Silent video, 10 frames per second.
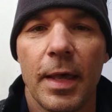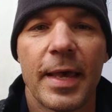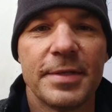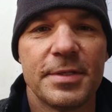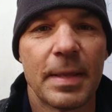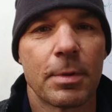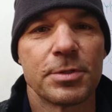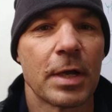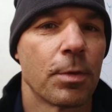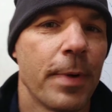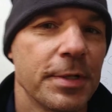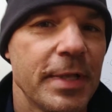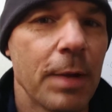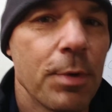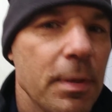Hey guys, it's Technical Cycle Repair.
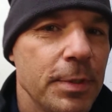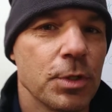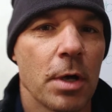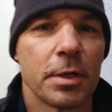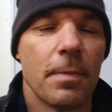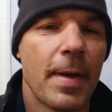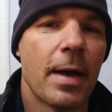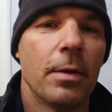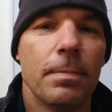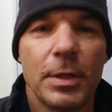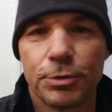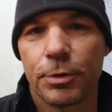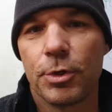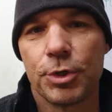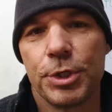Today we're going to be talking about
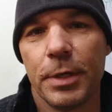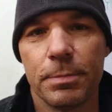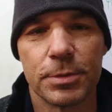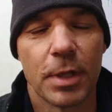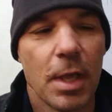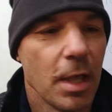measuring your shims.